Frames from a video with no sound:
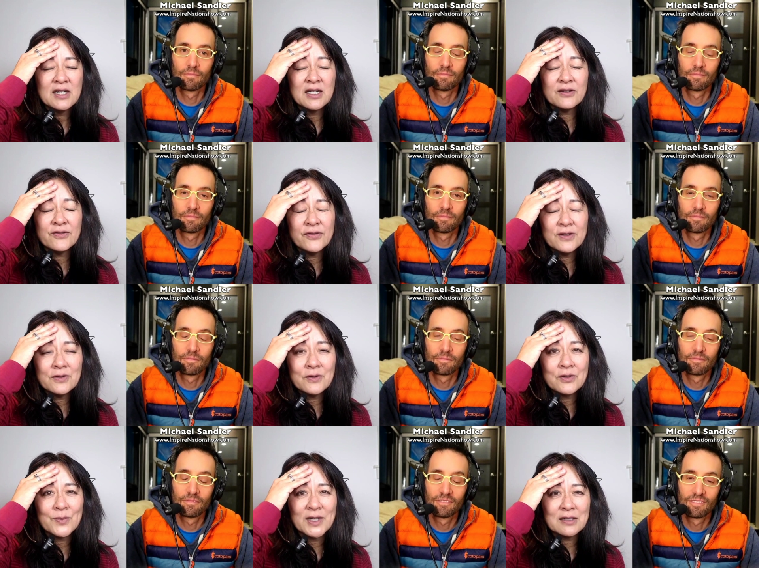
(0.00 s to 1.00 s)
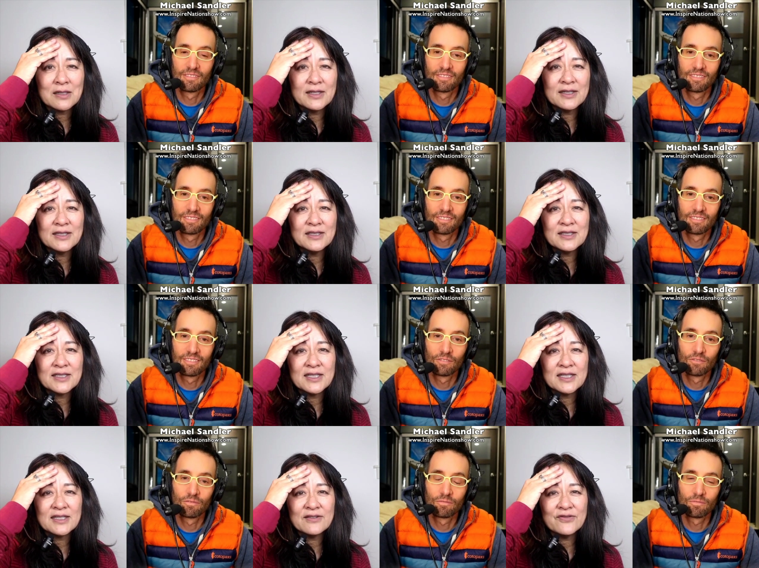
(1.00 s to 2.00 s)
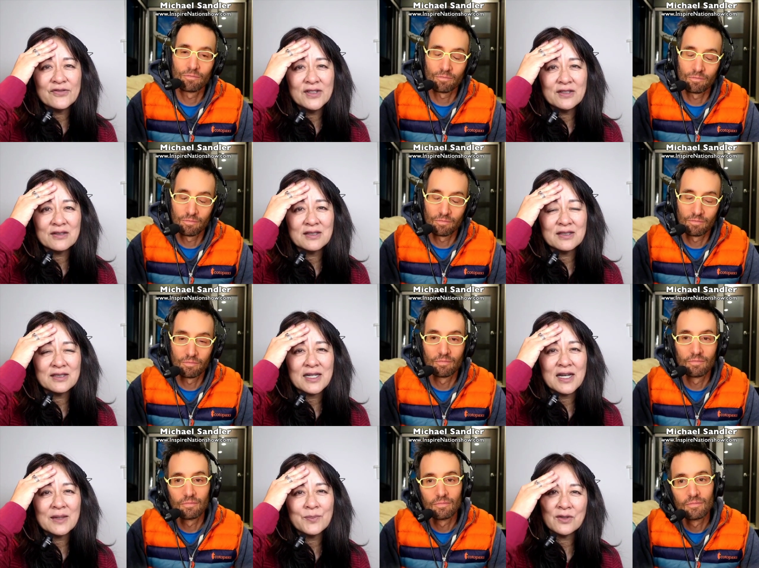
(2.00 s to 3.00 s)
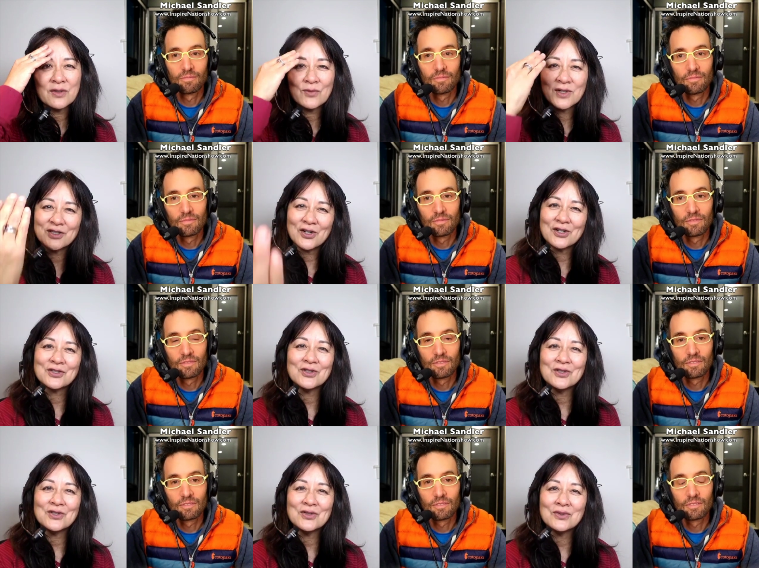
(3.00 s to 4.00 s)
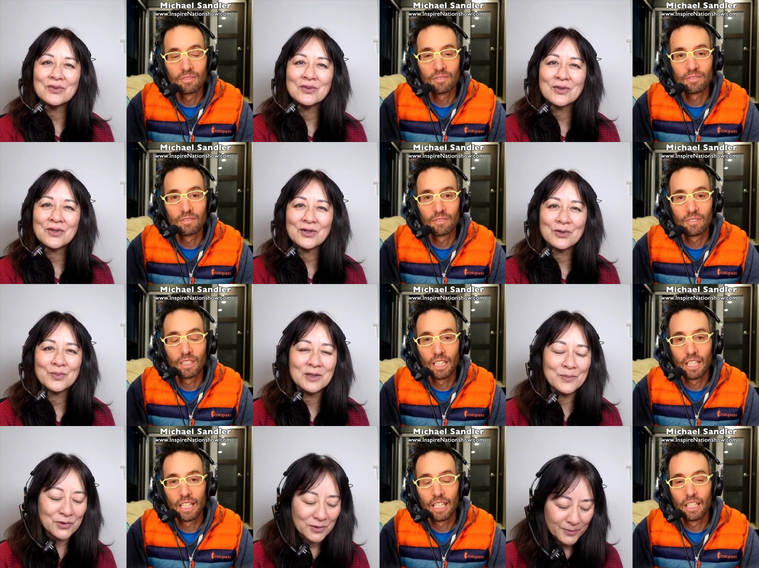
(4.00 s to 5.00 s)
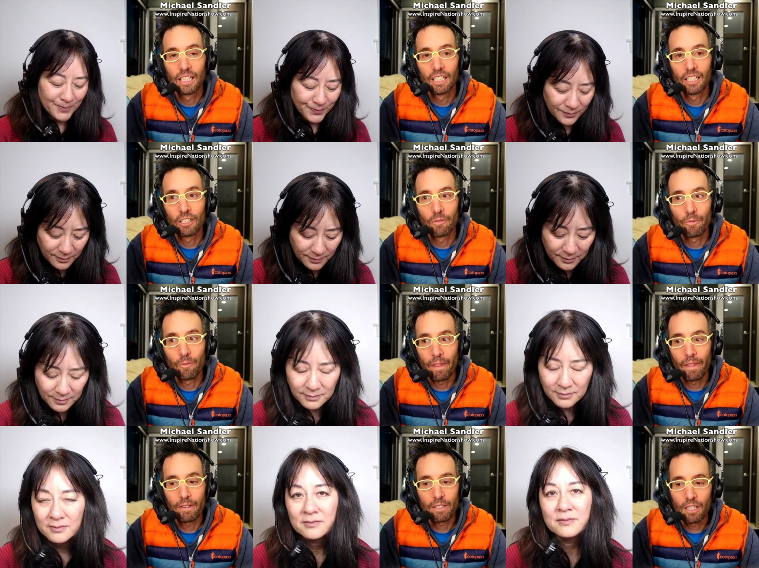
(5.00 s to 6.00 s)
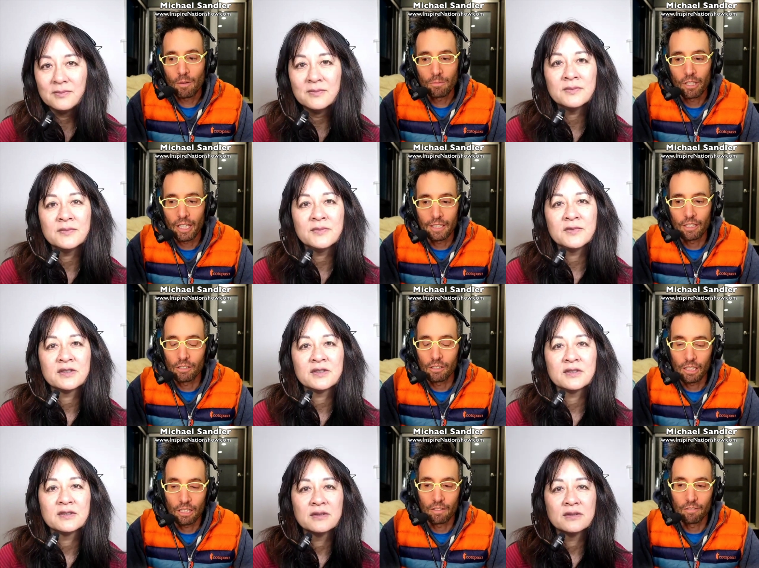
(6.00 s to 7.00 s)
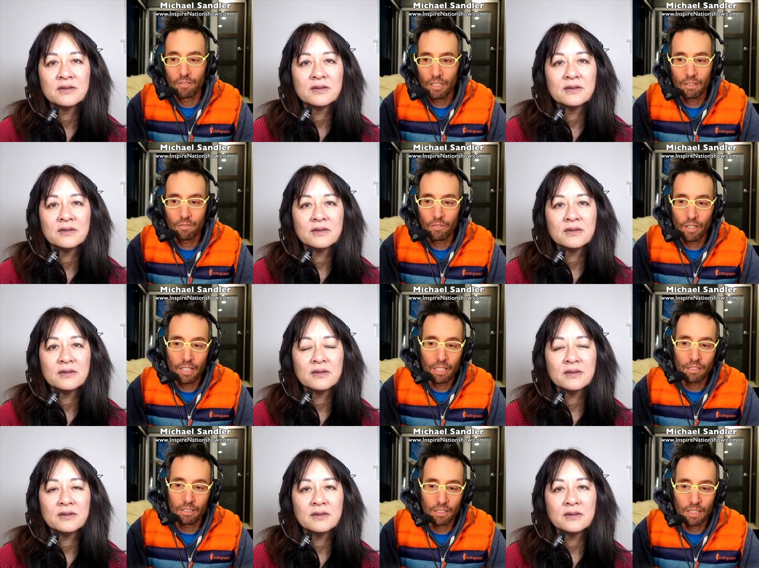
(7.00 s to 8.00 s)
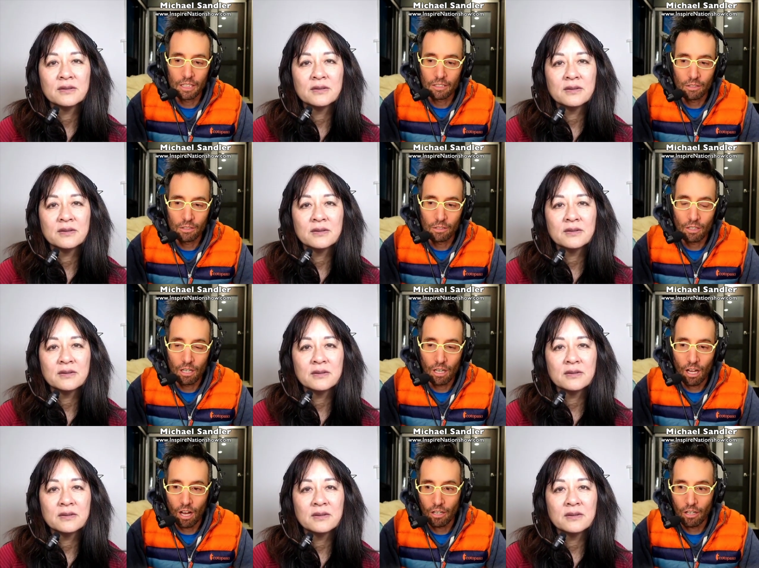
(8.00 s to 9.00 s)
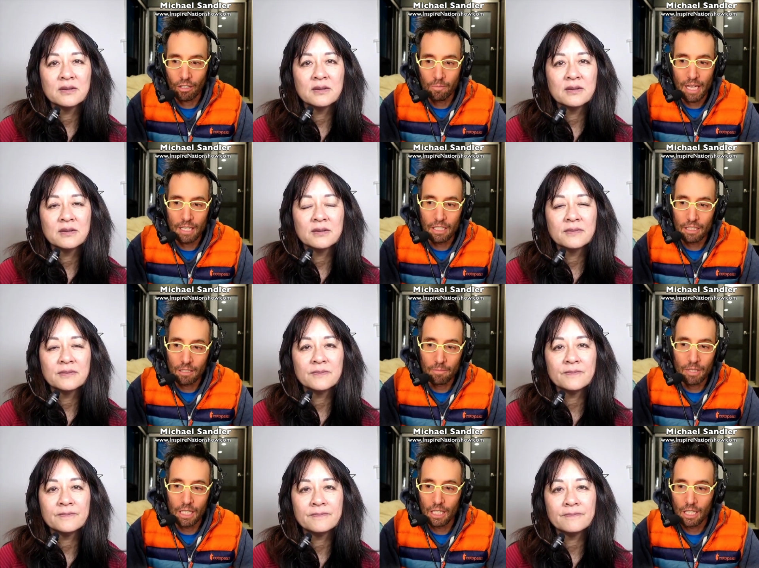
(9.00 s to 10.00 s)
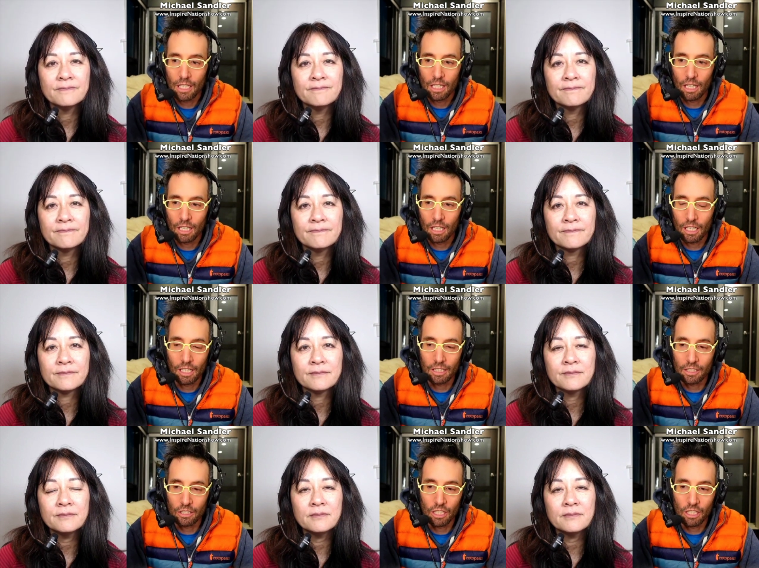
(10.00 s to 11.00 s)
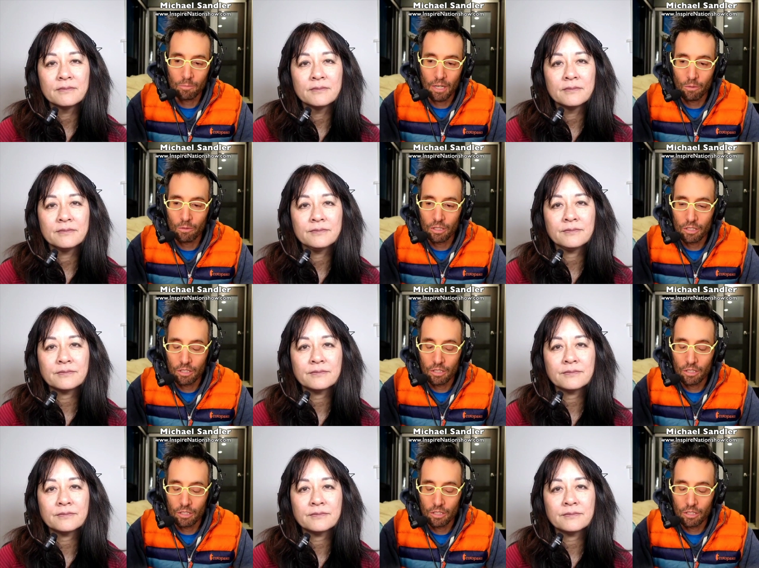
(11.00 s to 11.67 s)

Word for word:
Speaker 1: feel it with my clients, and I feel it's happening when I talk to you or other people.
Speaker 2: There's an upgrade going on very, very clearly. So humanity to me, I'm going to stick by the words